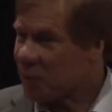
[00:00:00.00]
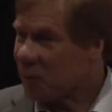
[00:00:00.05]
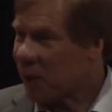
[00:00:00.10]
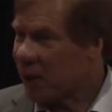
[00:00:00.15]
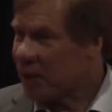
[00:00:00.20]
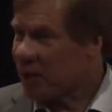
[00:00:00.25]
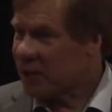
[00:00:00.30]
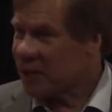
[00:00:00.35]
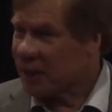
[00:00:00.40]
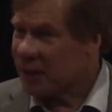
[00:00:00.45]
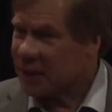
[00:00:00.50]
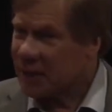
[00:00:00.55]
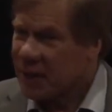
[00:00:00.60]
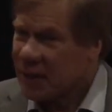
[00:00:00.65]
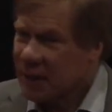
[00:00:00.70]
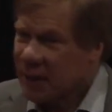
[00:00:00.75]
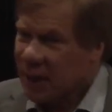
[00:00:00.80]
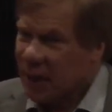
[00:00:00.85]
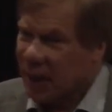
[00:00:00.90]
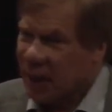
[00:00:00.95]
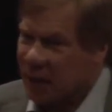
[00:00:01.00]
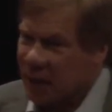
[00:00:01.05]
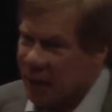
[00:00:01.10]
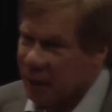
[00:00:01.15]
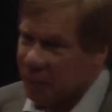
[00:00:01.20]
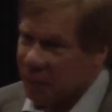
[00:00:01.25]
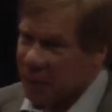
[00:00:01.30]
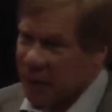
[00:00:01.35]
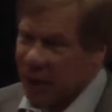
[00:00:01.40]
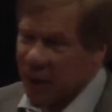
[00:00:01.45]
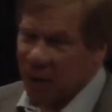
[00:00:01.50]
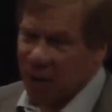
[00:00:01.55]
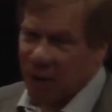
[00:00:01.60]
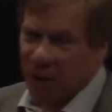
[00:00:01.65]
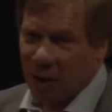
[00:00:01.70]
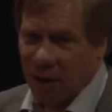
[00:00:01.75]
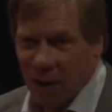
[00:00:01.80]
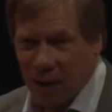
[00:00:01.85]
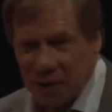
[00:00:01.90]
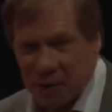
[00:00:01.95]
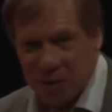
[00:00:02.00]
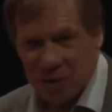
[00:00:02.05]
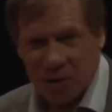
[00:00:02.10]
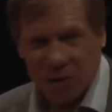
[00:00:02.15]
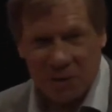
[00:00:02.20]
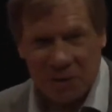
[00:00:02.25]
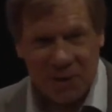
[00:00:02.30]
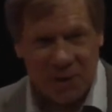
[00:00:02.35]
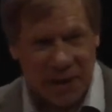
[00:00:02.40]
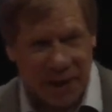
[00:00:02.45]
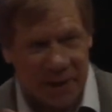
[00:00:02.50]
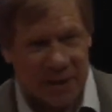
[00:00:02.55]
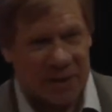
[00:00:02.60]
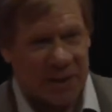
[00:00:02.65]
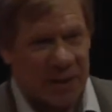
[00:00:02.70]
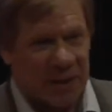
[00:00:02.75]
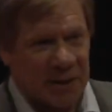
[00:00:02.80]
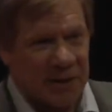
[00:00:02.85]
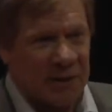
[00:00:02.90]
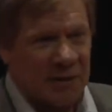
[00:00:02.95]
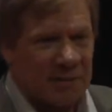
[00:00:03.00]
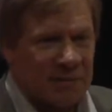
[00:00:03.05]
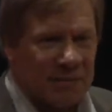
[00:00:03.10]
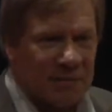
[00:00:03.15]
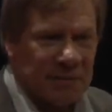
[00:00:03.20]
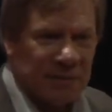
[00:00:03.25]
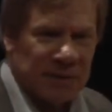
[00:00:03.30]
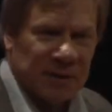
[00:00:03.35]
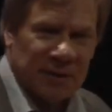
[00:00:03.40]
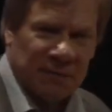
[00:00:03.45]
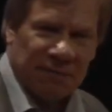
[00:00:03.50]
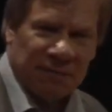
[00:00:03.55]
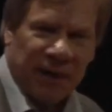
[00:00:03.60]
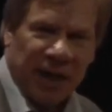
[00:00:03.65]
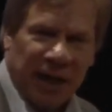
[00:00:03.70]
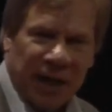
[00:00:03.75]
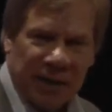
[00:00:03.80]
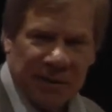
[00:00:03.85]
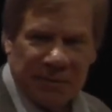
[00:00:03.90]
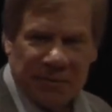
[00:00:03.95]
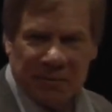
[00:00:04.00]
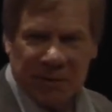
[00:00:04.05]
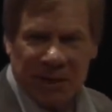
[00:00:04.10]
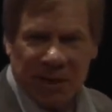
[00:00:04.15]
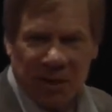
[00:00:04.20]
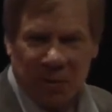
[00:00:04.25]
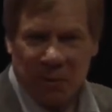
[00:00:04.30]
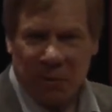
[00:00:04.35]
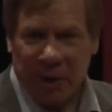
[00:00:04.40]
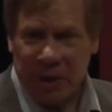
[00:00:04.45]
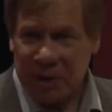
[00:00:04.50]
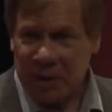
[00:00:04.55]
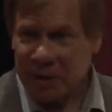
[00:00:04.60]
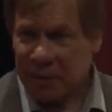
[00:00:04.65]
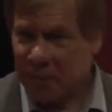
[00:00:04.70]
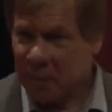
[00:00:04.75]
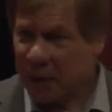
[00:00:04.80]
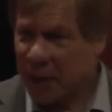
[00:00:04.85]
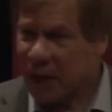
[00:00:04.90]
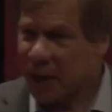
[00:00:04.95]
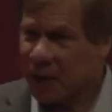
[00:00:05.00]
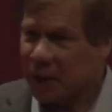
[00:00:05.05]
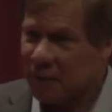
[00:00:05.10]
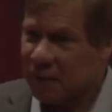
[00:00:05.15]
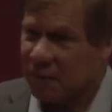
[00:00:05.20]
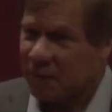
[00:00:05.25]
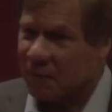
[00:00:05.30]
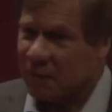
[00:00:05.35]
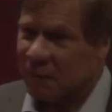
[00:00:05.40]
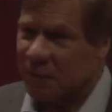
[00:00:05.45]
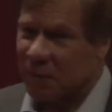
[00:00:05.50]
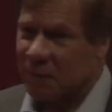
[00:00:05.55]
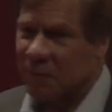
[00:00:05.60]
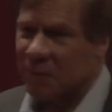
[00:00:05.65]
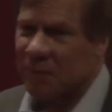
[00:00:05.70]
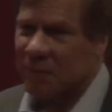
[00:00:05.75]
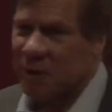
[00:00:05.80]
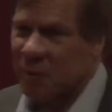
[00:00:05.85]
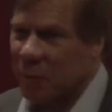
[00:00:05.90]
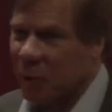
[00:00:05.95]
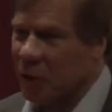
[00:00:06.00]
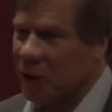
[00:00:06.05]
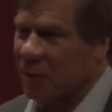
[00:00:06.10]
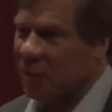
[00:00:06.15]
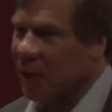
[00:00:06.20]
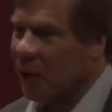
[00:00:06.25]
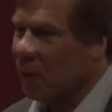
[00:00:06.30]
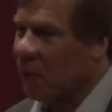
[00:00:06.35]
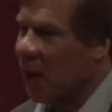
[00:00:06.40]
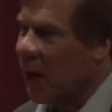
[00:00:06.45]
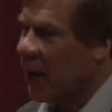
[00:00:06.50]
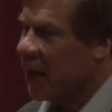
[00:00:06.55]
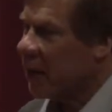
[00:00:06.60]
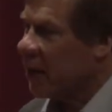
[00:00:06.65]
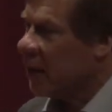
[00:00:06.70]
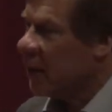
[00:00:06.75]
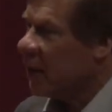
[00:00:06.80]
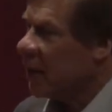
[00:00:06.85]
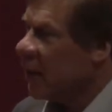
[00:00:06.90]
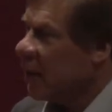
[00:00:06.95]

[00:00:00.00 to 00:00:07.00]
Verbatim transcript: One is that unlike with alcohol, there's no test that can def define you know, when you're impaired from, from smoking marijuana.